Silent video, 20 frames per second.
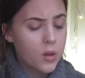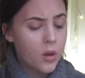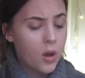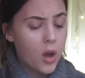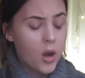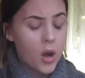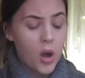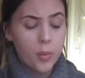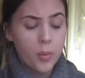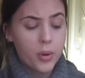
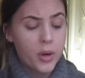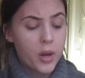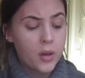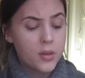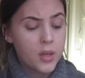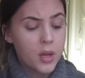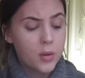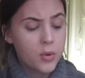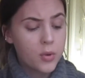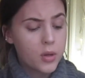I can't pronounce
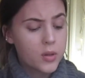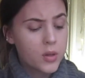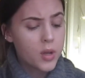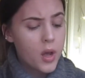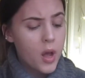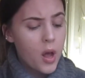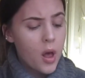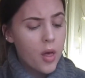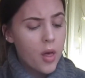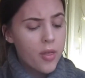that word.
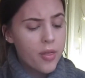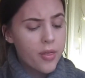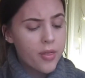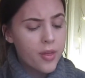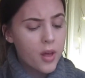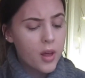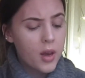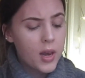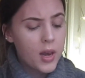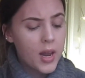
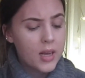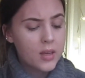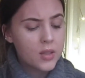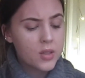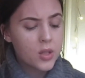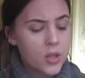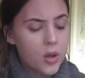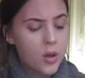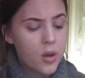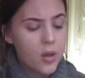
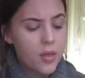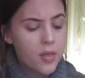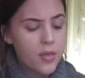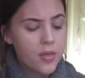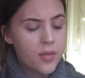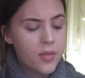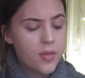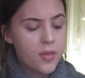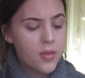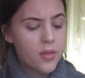Thalassa,
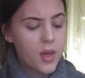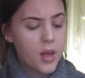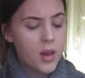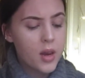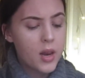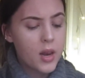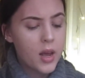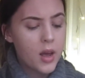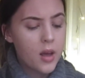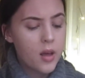
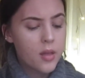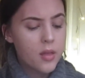thal,